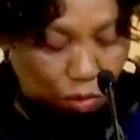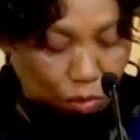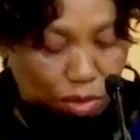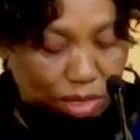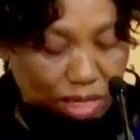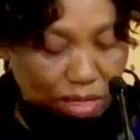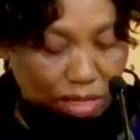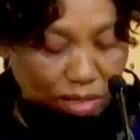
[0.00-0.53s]

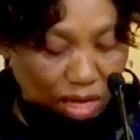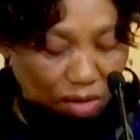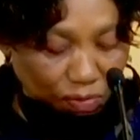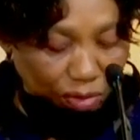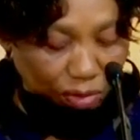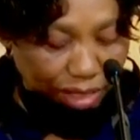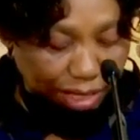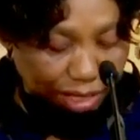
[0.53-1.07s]
with the South
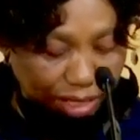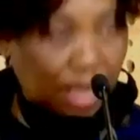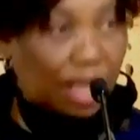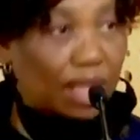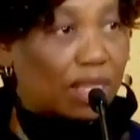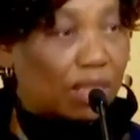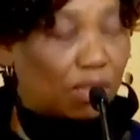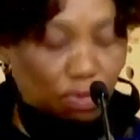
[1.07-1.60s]
African
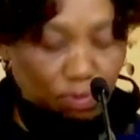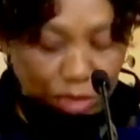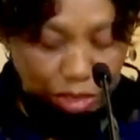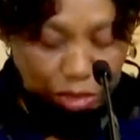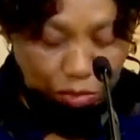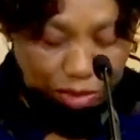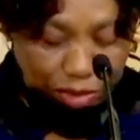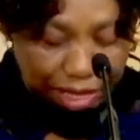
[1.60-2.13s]
Council of
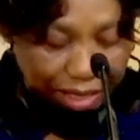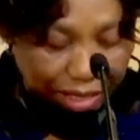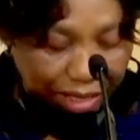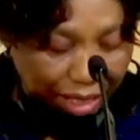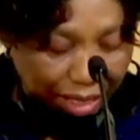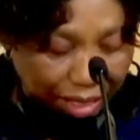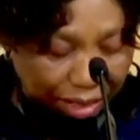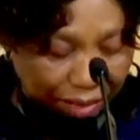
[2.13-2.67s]

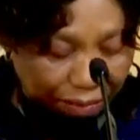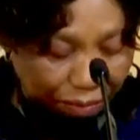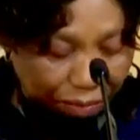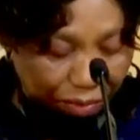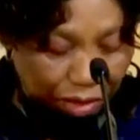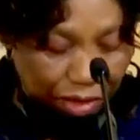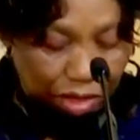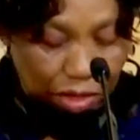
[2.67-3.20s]
Educators,
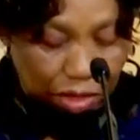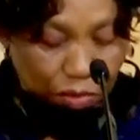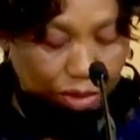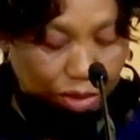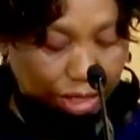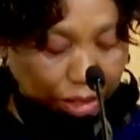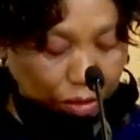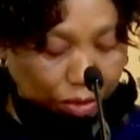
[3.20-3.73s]

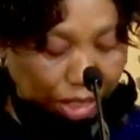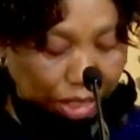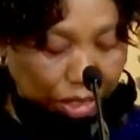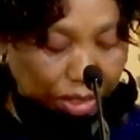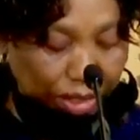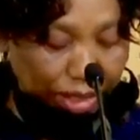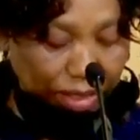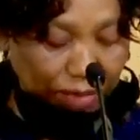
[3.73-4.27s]
with
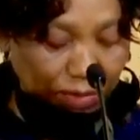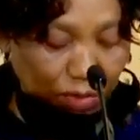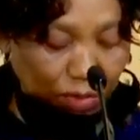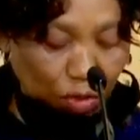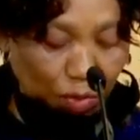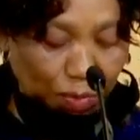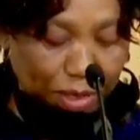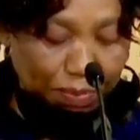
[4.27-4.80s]
Education and
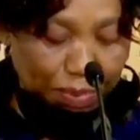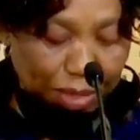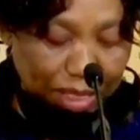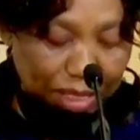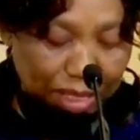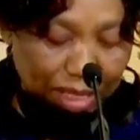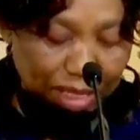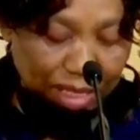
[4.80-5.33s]
Development
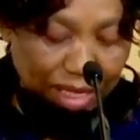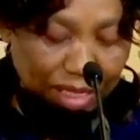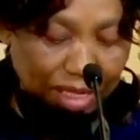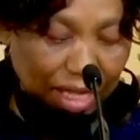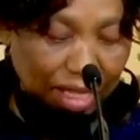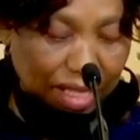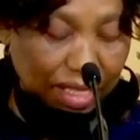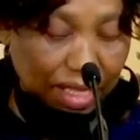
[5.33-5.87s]
Practice
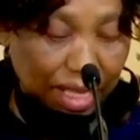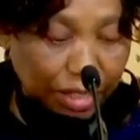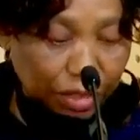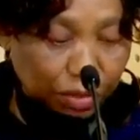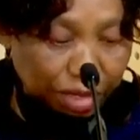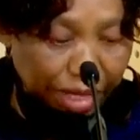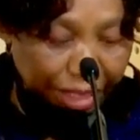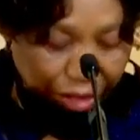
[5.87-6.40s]
Sectors in
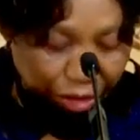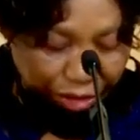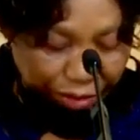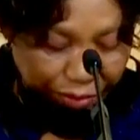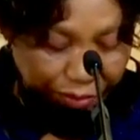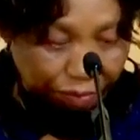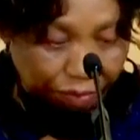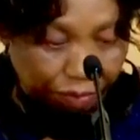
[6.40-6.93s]

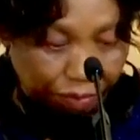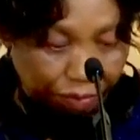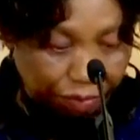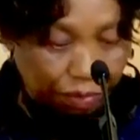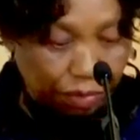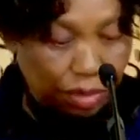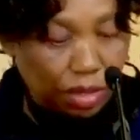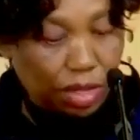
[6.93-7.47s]
Education,
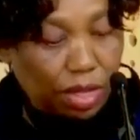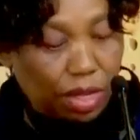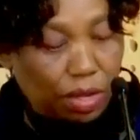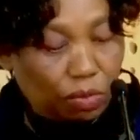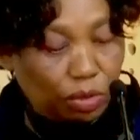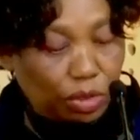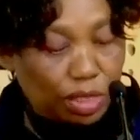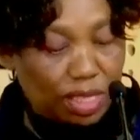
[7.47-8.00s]

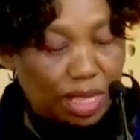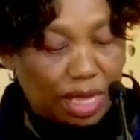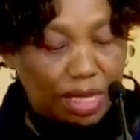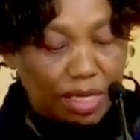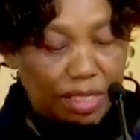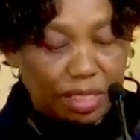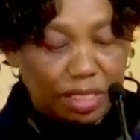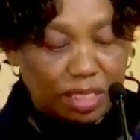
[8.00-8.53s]
which is the
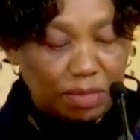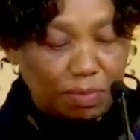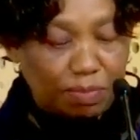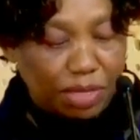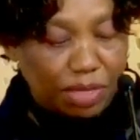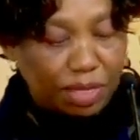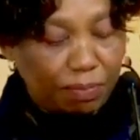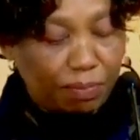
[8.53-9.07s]

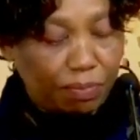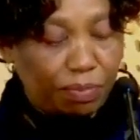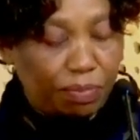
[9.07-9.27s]
EDTP.